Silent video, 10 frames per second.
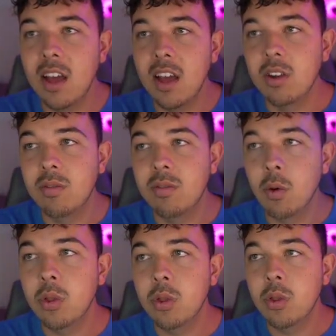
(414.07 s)
down
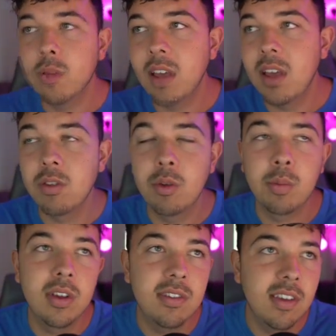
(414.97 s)
for the Rams after their
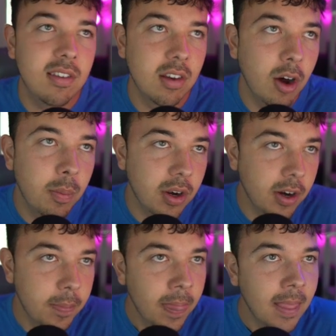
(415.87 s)
preseason
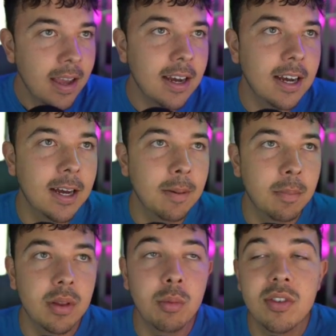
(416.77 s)
opener.
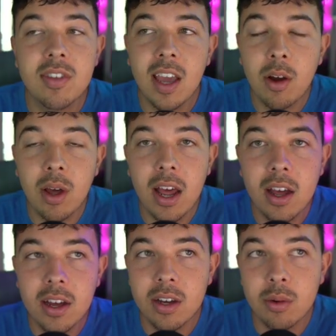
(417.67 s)
We'll see how
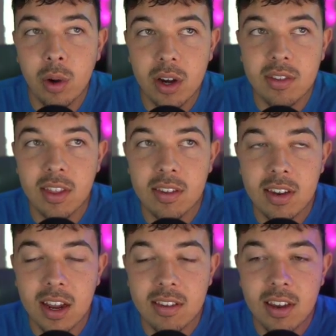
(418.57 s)
it works in
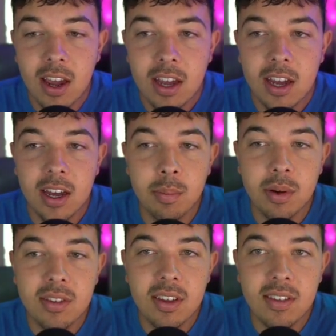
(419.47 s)
this next
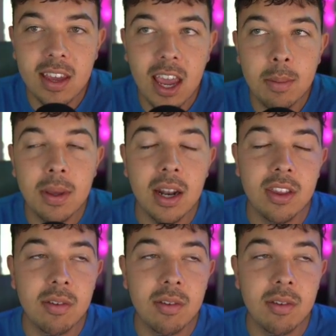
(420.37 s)
preseason game, and I'll